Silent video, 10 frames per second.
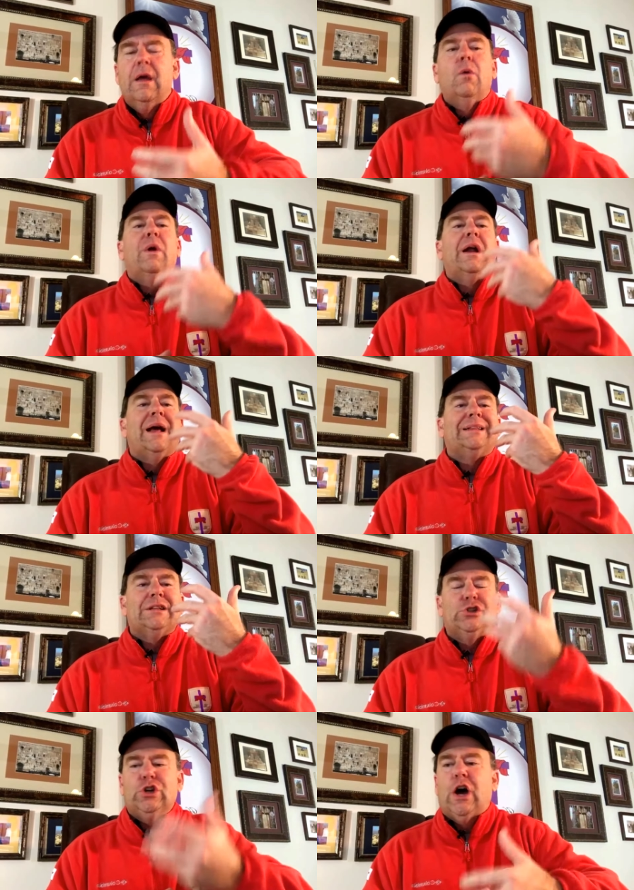We are not to
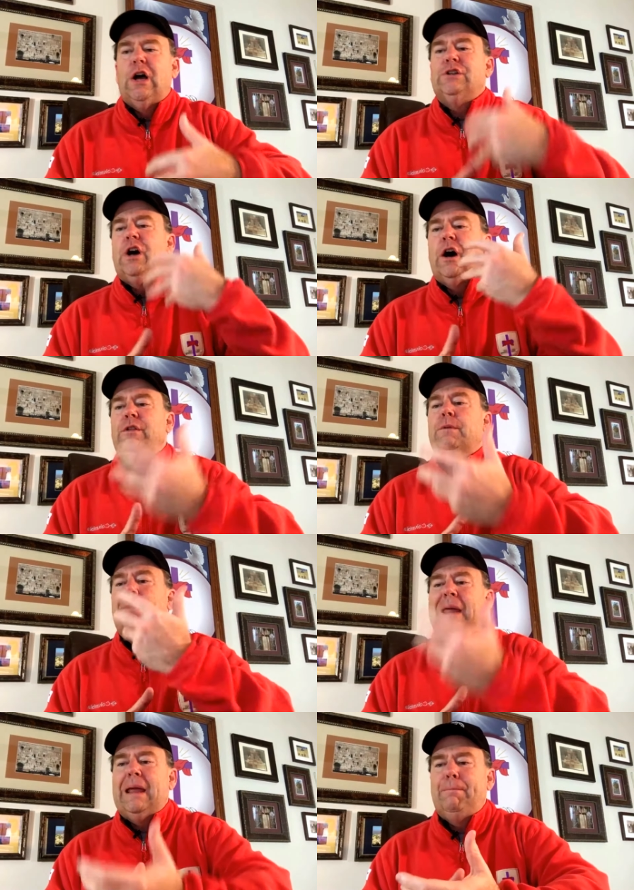judge other
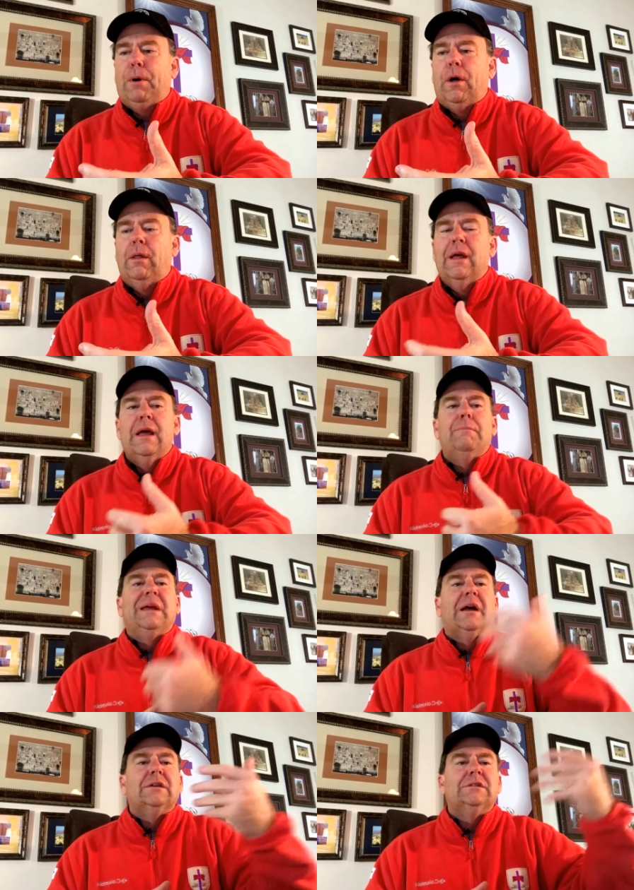people
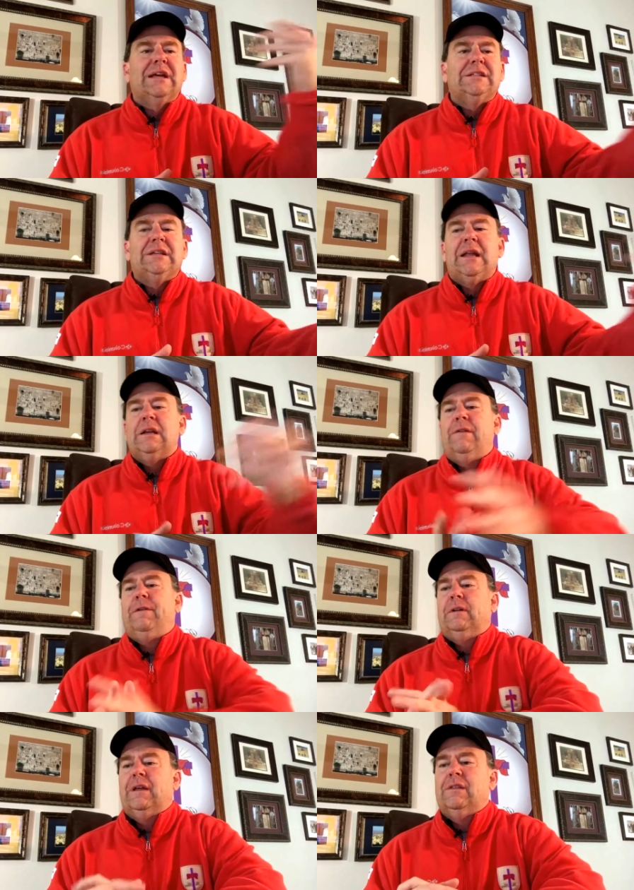because they sin
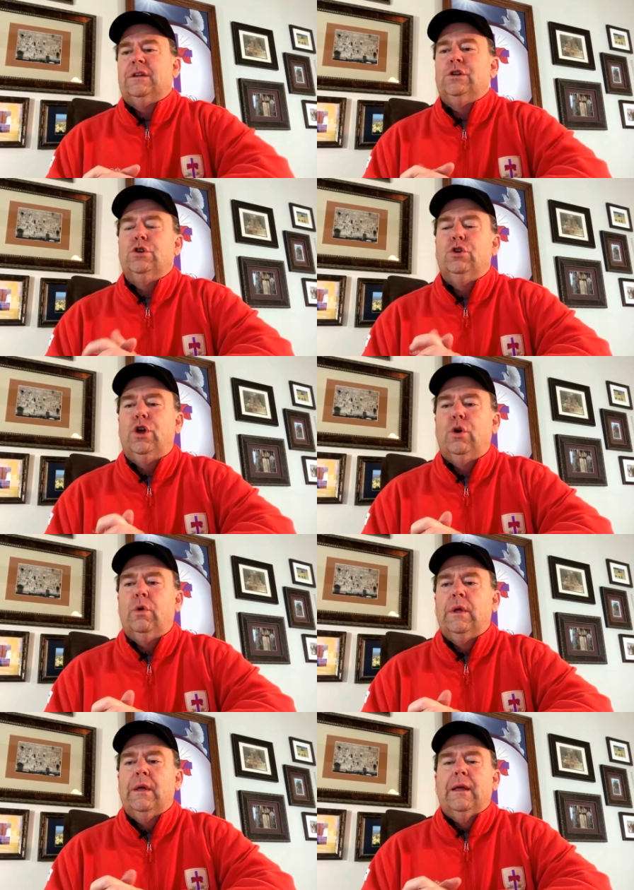differently than you do."
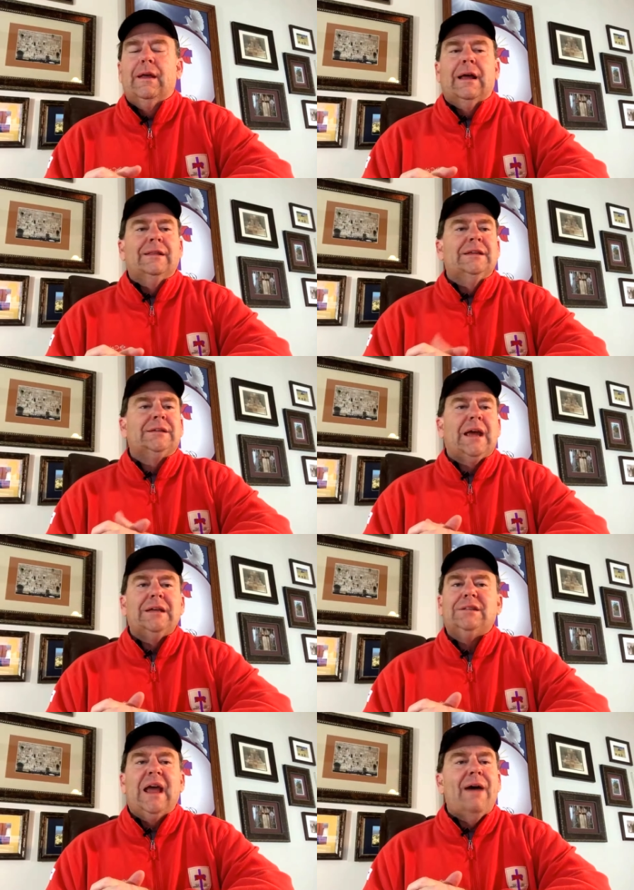In this
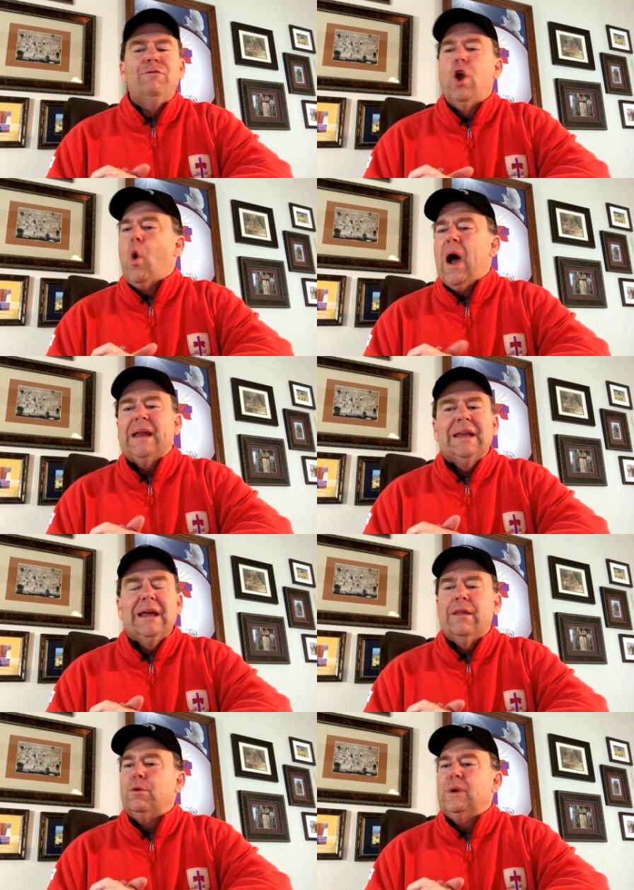case, they have no
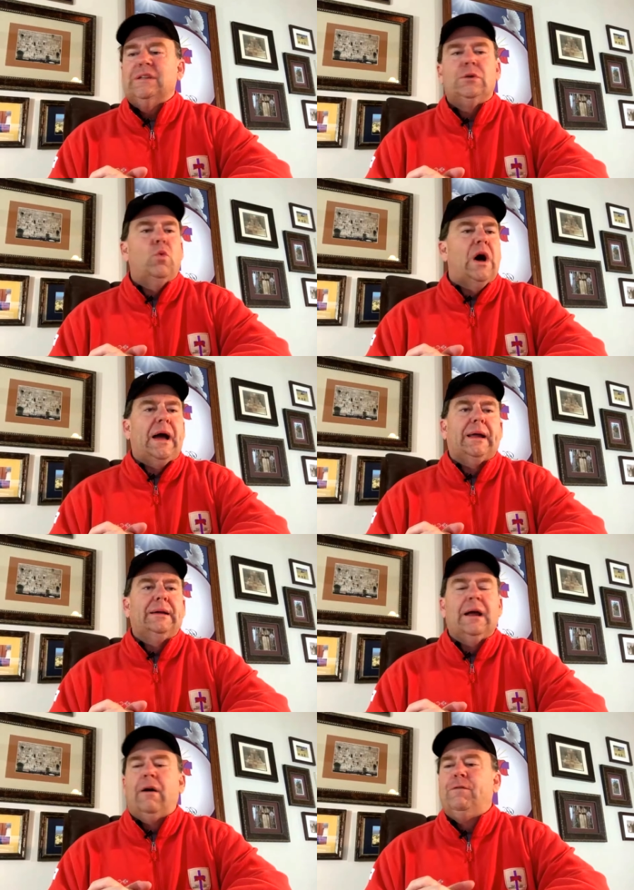idea the reason why.
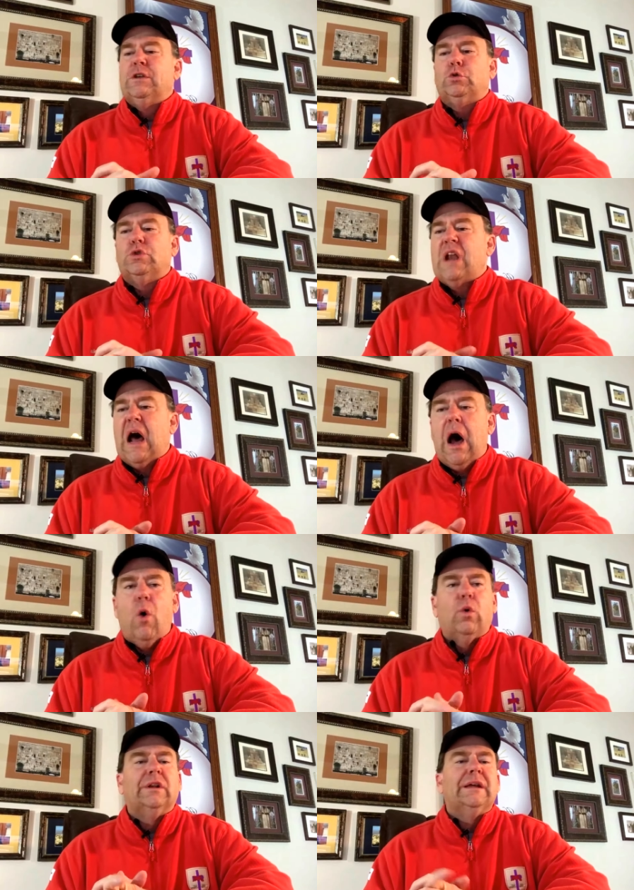Now, if this was an
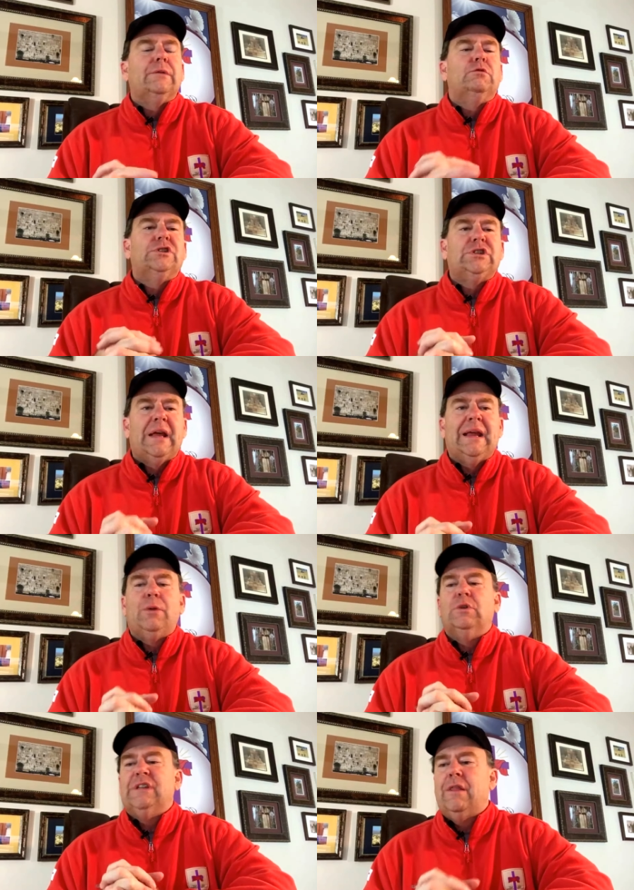outwardly
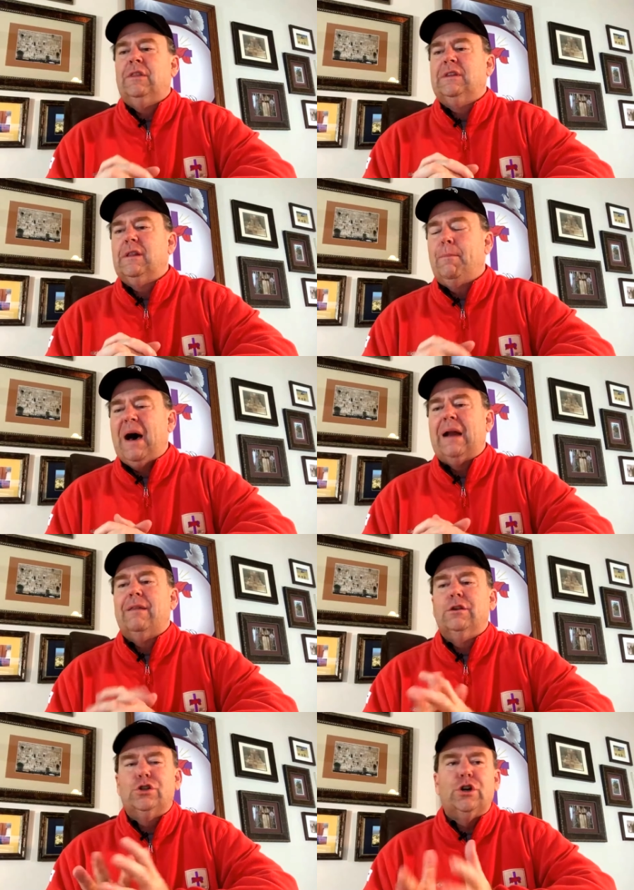sinning within the body
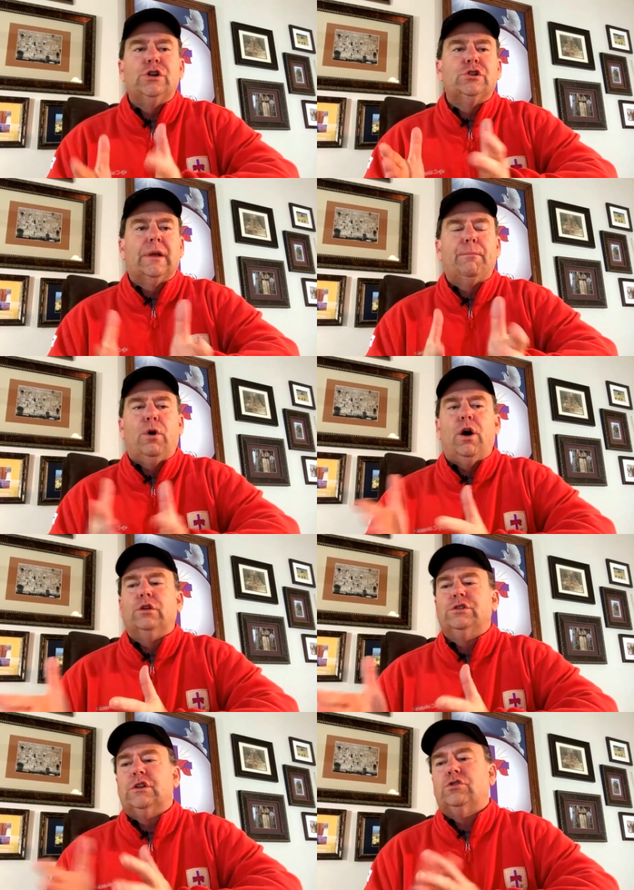of the church, like
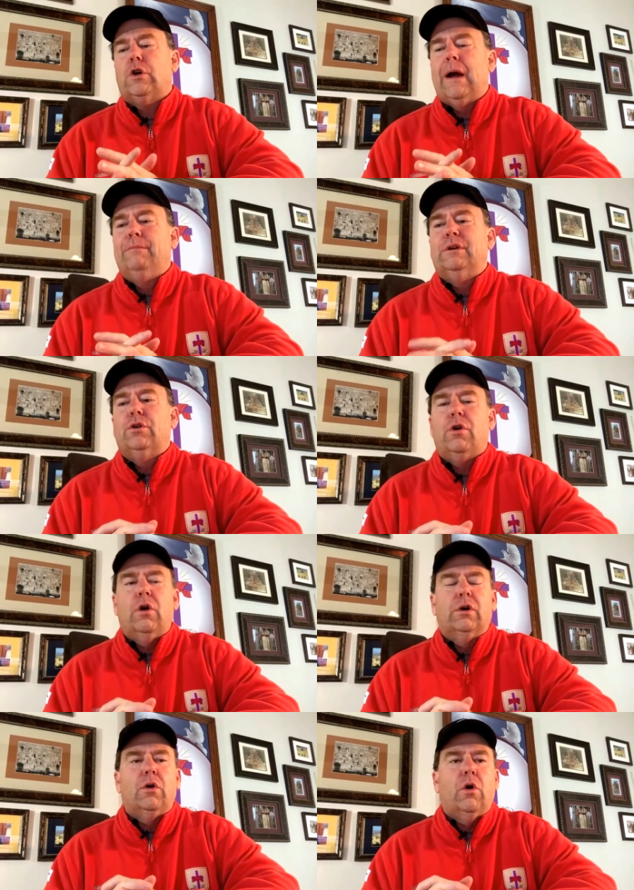Paul describes in
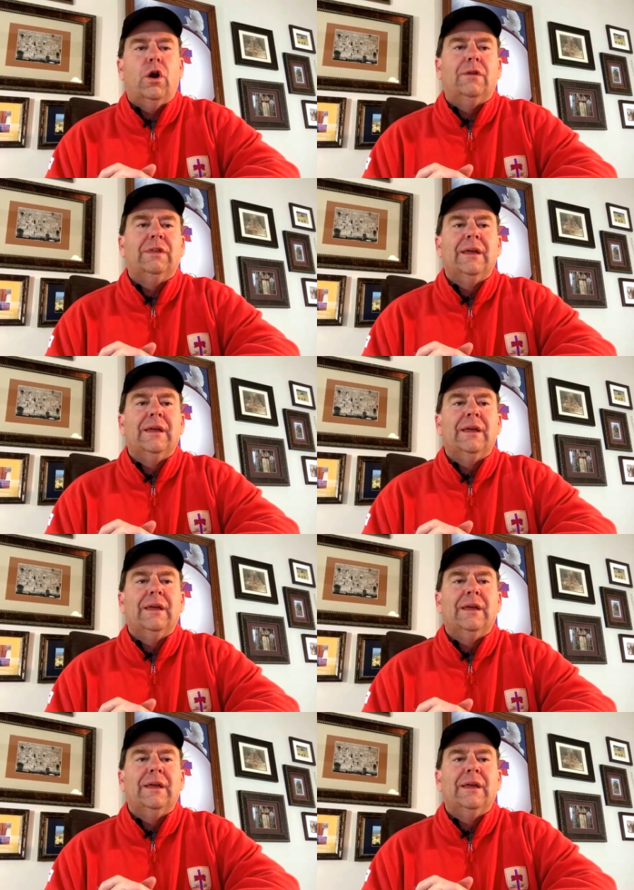Corinth,